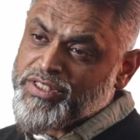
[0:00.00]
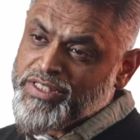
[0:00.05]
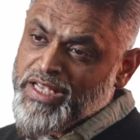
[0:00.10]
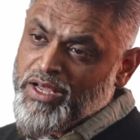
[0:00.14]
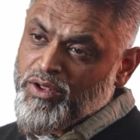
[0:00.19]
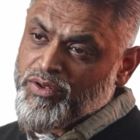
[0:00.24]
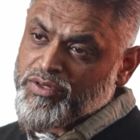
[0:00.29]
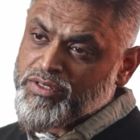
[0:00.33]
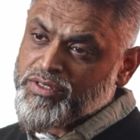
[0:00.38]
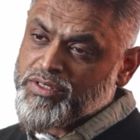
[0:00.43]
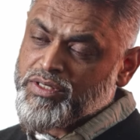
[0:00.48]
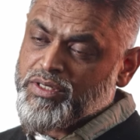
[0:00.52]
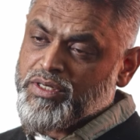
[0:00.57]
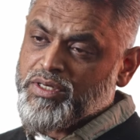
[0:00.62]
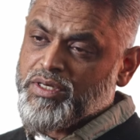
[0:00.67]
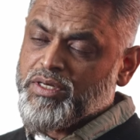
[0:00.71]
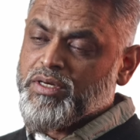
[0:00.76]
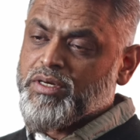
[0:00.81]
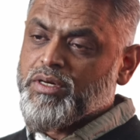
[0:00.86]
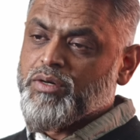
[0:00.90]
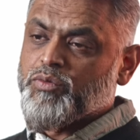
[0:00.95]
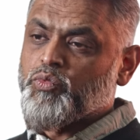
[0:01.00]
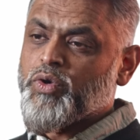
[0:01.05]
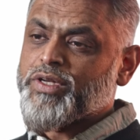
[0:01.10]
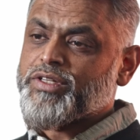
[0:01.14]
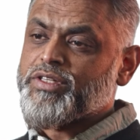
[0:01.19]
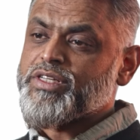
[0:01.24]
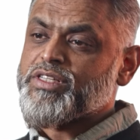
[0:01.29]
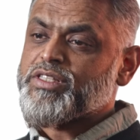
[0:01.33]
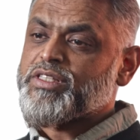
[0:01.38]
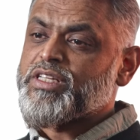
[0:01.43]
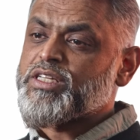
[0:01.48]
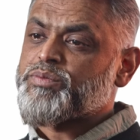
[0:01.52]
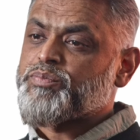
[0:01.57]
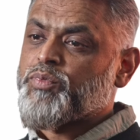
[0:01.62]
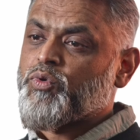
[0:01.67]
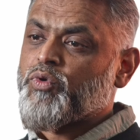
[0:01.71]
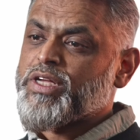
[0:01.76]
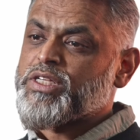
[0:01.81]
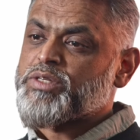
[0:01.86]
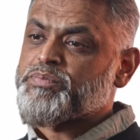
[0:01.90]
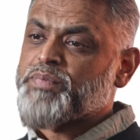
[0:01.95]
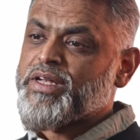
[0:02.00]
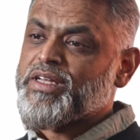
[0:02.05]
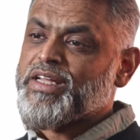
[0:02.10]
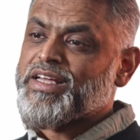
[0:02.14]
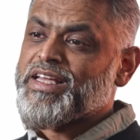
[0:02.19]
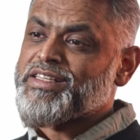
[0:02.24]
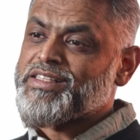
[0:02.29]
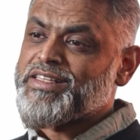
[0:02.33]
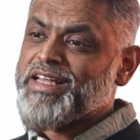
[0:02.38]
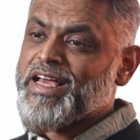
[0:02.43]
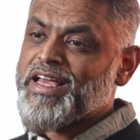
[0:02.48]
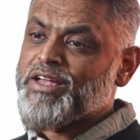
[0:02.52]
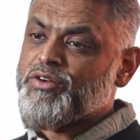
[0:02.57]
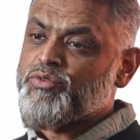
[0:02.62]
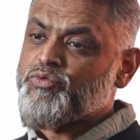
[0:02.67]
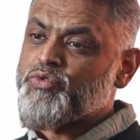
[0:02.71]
cells witnessed this boy spending his day